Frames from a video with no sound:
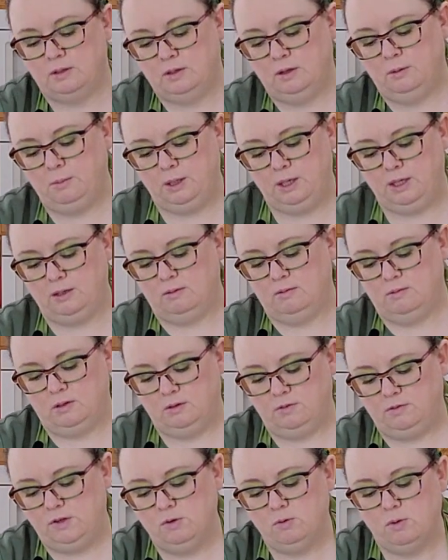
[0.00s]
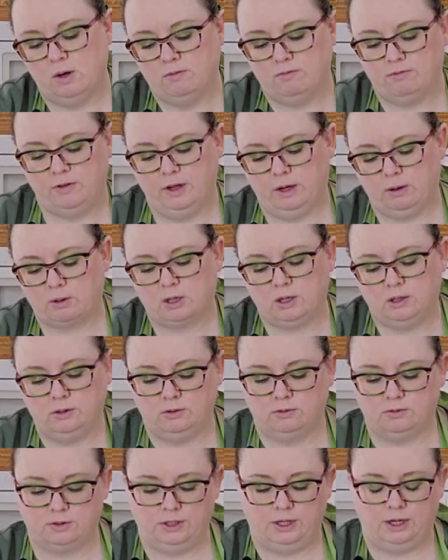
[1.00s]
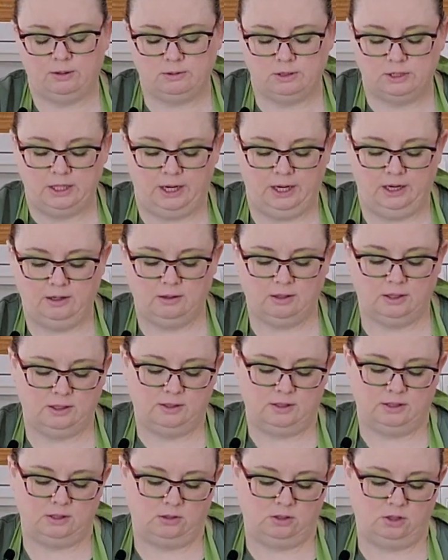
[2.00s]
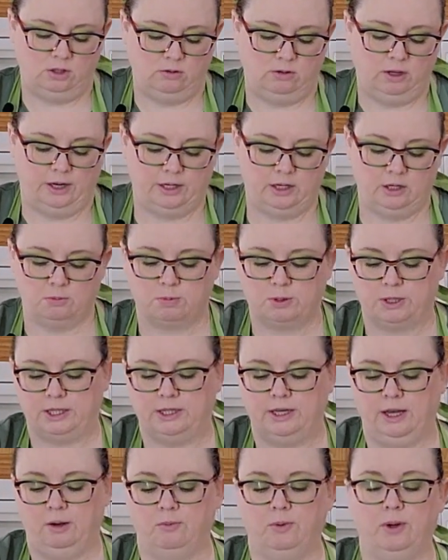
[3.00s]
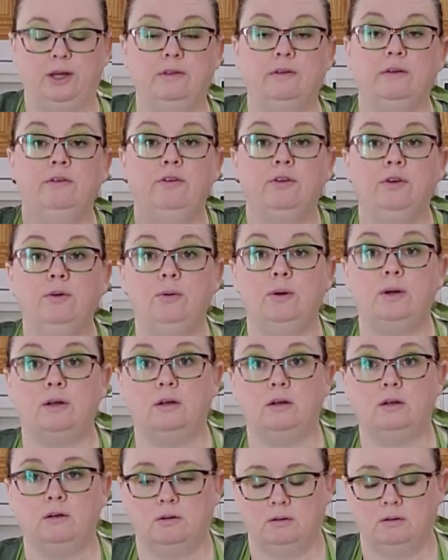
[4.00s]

I mean, if you want flour all over the outside because you like your bread that way, then do it.